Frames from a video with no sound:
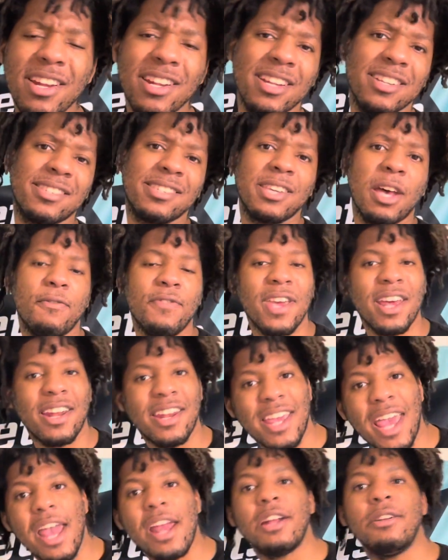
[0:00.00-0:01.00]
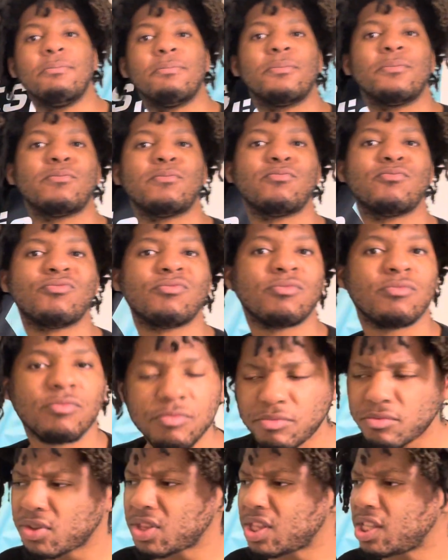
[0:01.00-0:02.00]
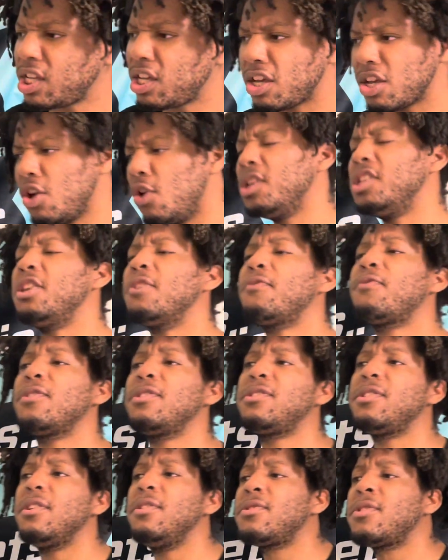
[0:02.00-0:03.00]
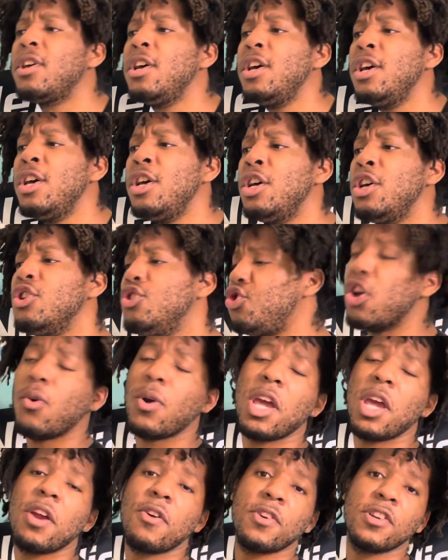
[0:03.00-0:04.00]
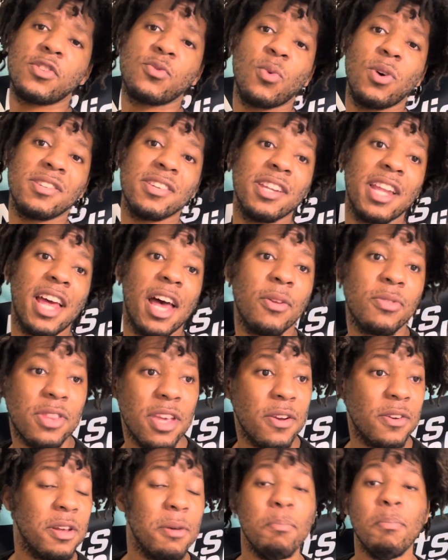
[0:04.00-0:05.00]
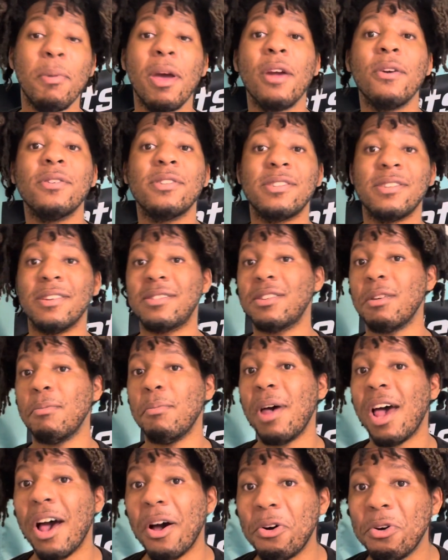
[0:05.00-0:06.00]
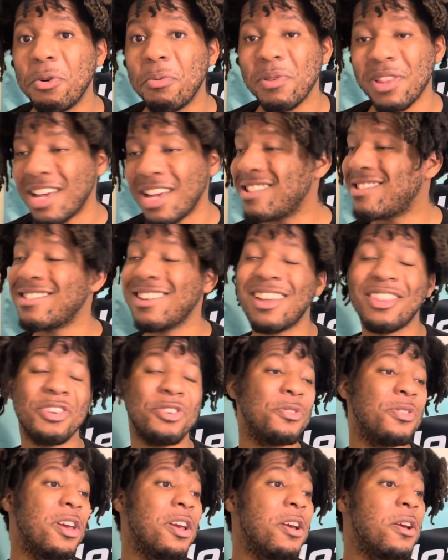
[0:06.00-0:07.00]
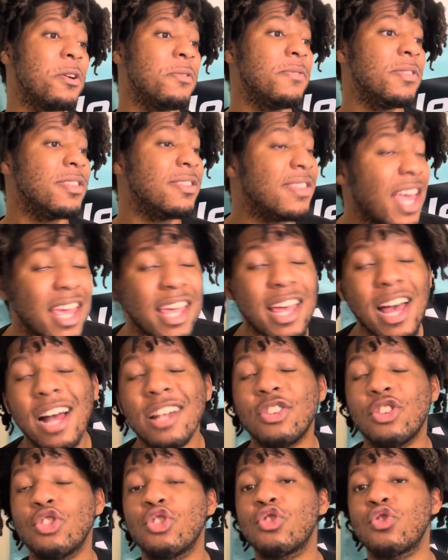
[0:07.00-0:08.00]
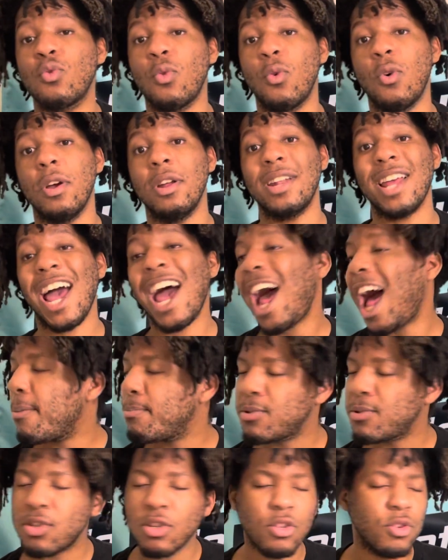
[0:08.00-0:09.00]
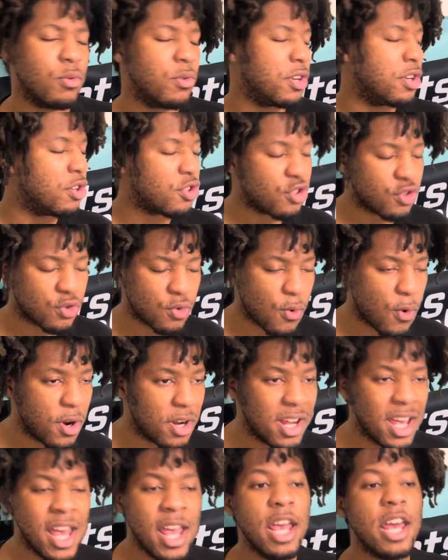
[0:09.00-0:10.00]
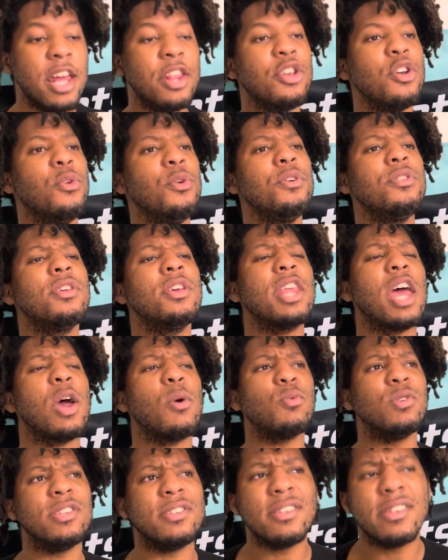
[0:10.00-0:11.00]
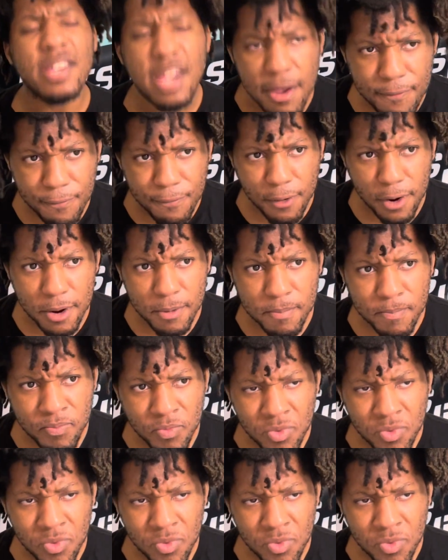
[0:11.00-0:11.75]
itself yet again. The only difference is Joe Harris wasn't out there to embarrass us somehow, but that's not here or there. They got destroyed, absolutely destroyed. And the only thing that was different